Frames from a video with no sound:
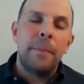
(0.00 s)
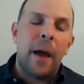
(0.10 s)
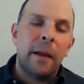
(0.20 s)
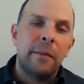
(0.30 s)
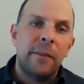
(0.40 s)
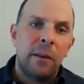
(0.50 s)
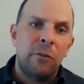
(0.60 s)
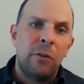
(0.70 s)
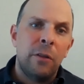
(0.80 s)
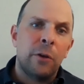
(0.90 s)
and by
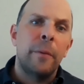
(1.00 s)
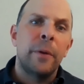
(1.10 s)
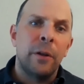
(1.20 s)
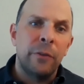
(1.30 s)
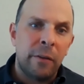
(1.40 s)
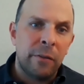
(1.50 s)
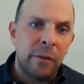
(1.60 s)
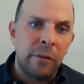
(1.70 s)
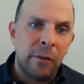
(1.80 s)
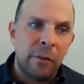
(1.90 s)
extension, the criminal
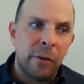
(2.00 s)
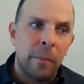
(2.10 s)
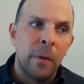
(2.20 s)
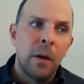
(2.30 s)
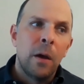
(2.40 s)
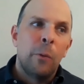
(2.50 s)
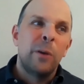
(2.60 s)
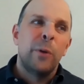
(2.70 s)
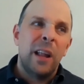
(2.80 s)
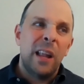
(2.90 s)
justice system,
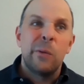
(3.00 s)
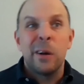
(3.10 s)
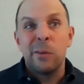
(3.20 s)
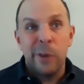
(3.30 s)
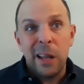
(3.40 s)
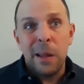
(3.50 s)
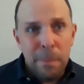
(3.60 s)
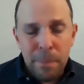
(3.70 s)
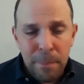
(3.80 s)
when really we're really